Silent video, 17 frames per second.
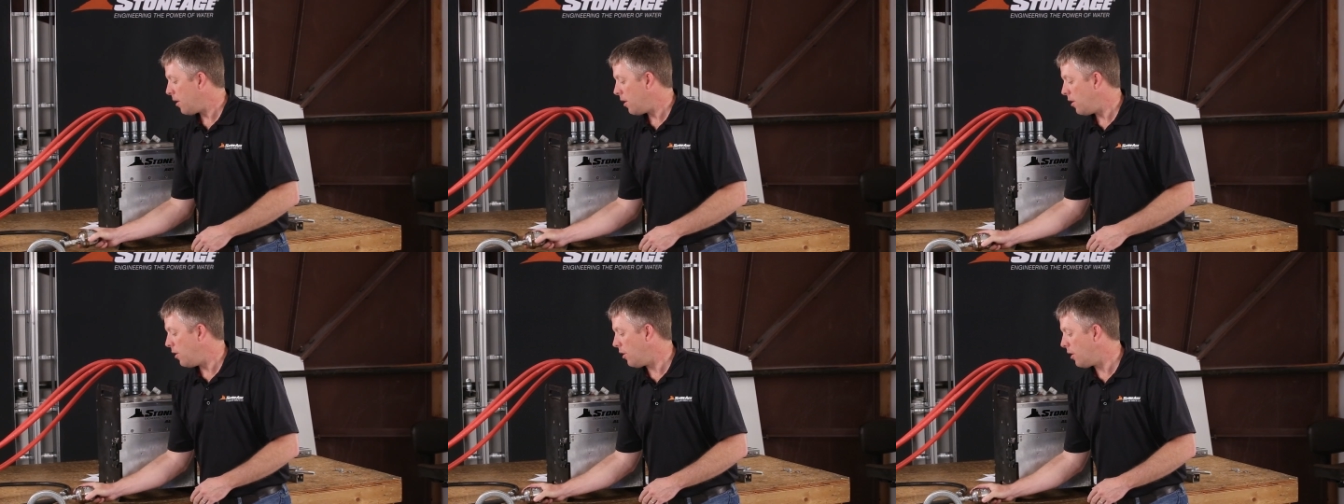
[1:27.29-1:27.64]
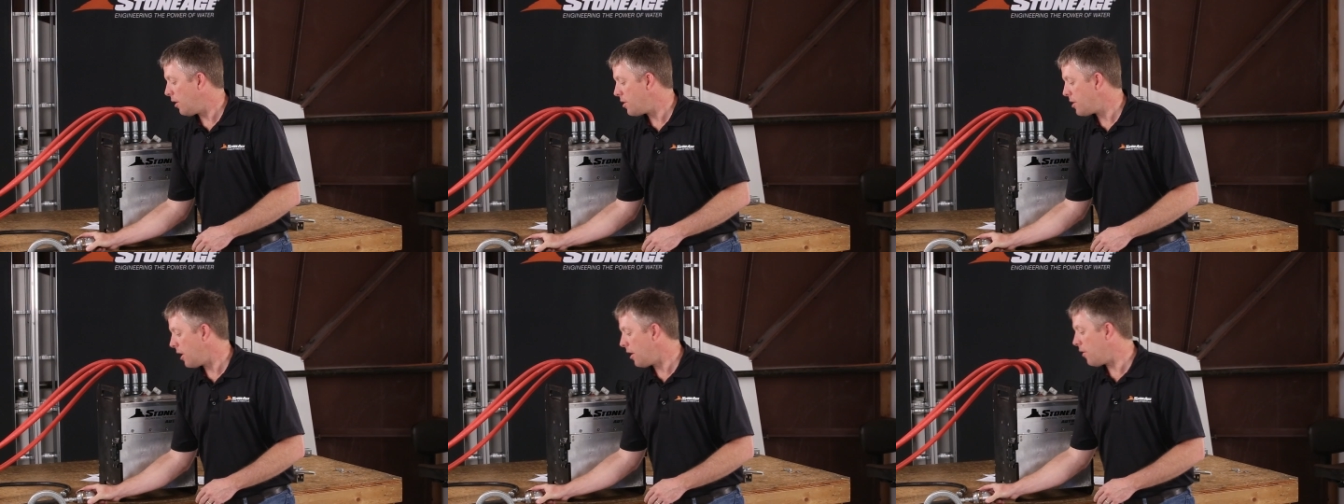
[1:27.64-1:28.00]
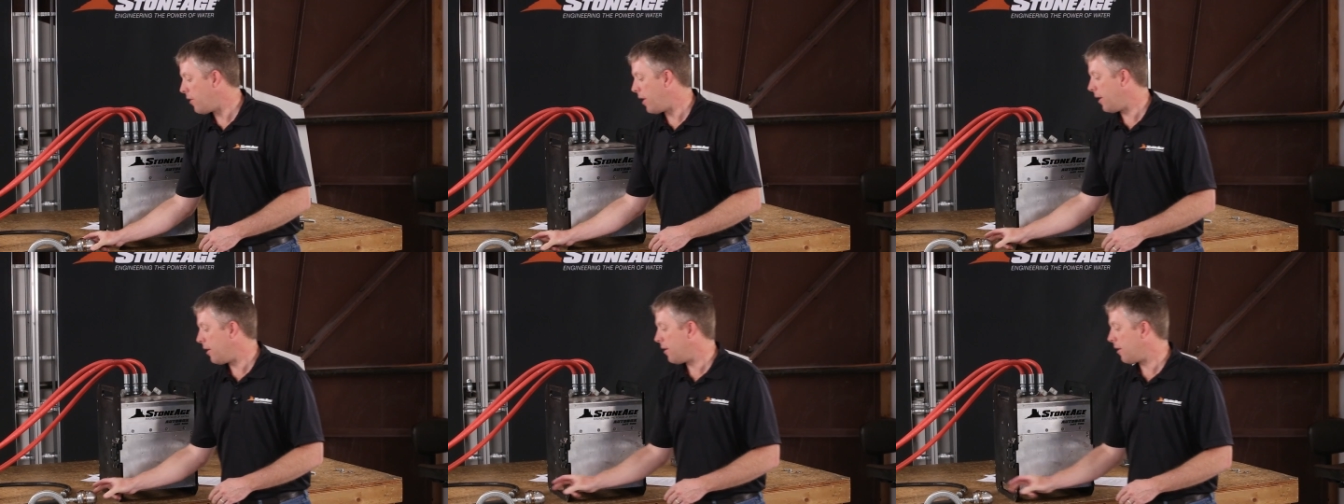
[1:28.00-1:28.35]
you can
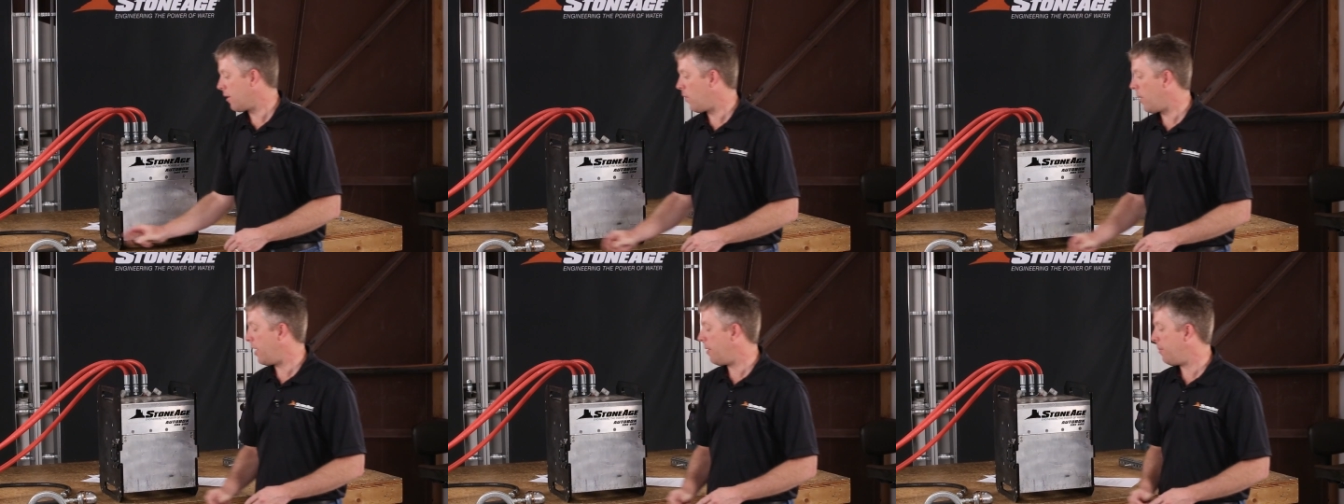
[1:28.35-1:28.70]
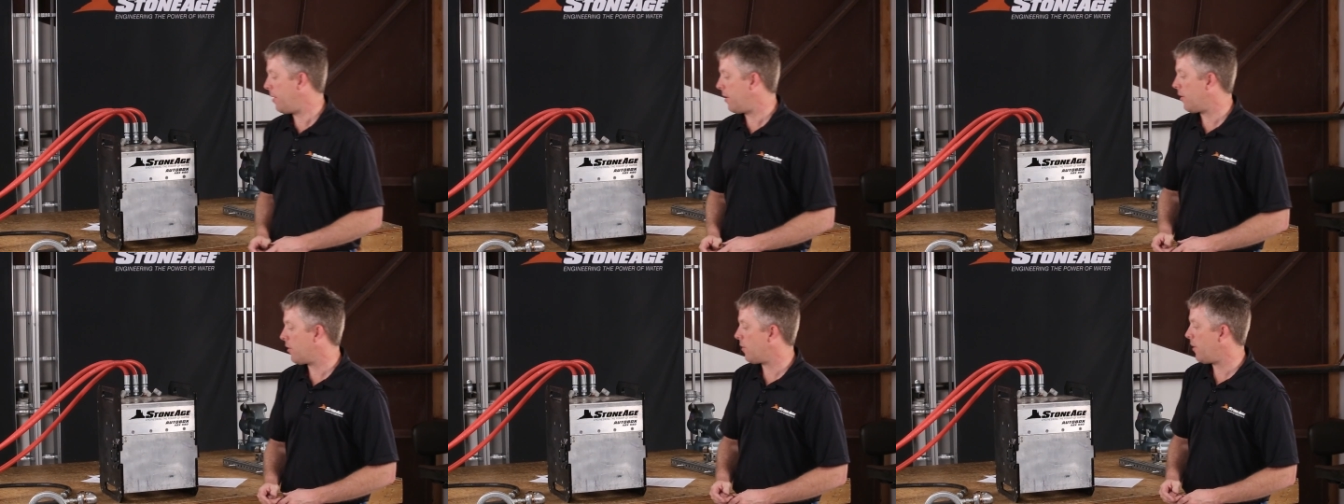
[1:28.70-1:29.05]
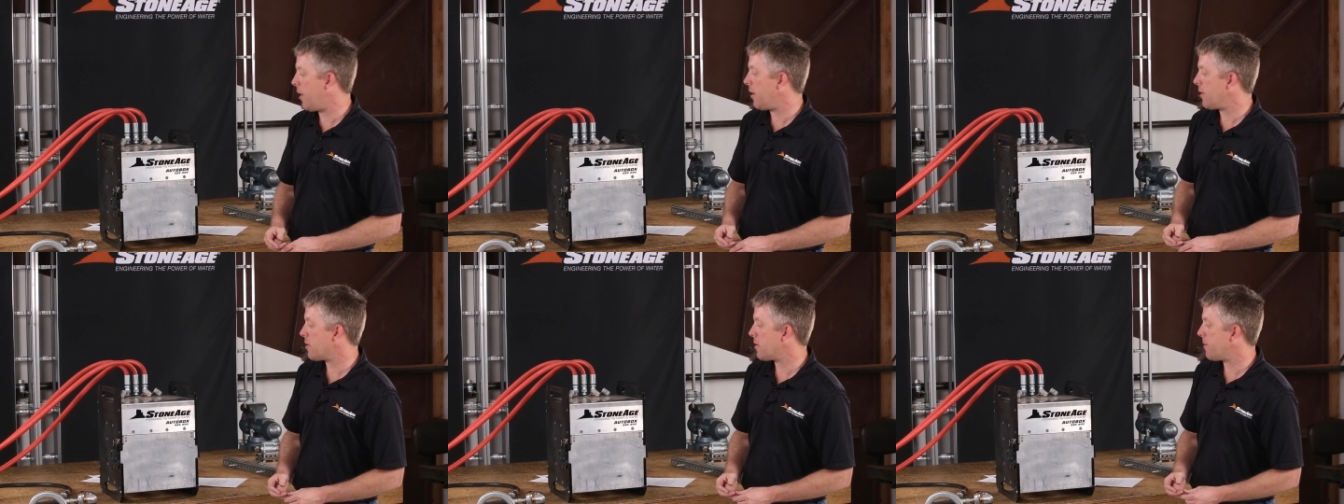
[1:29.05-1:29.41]
generate quite a bit of
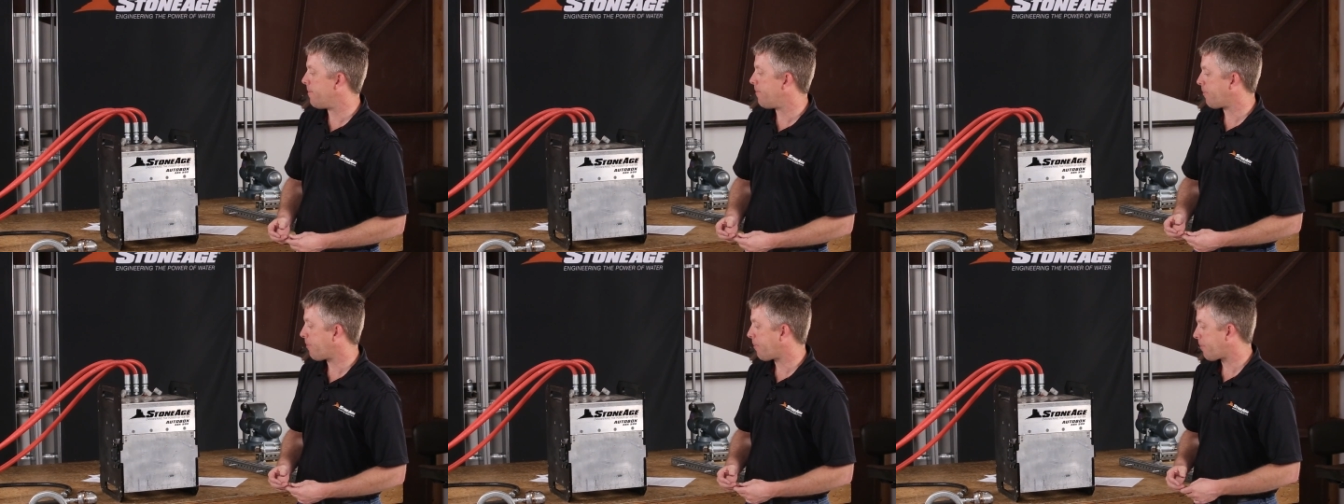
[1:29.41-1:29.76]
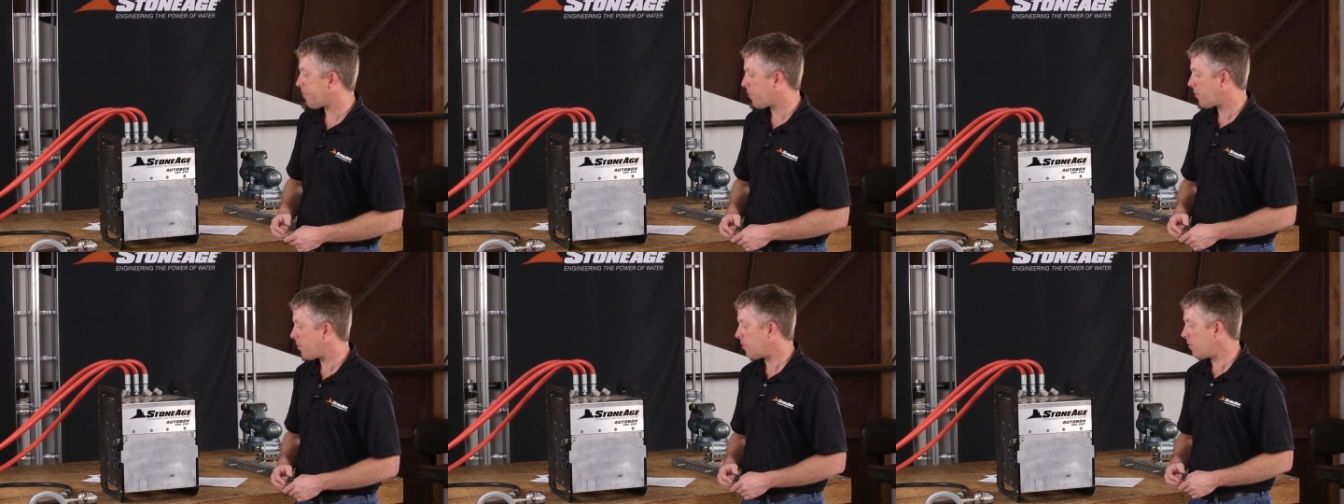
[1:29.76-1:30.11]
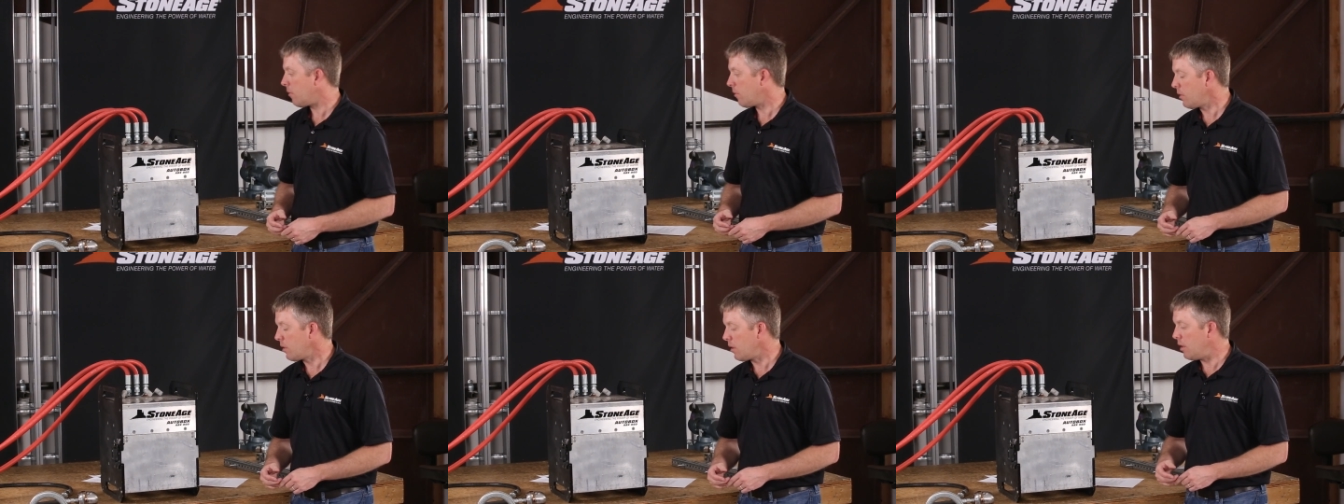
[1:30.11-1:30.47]
thrust.
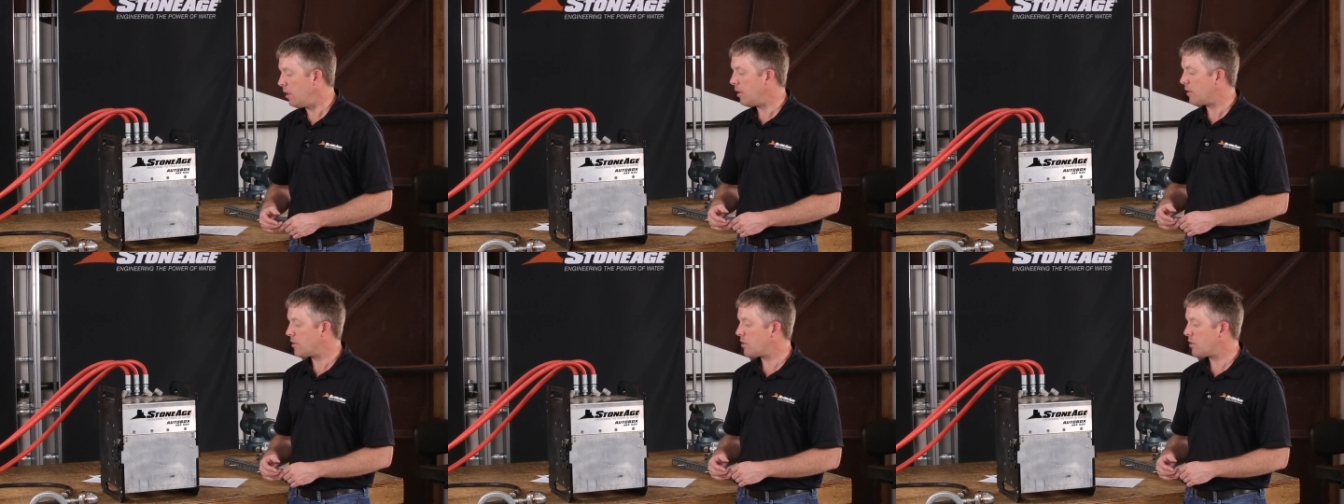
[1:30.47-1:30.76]
And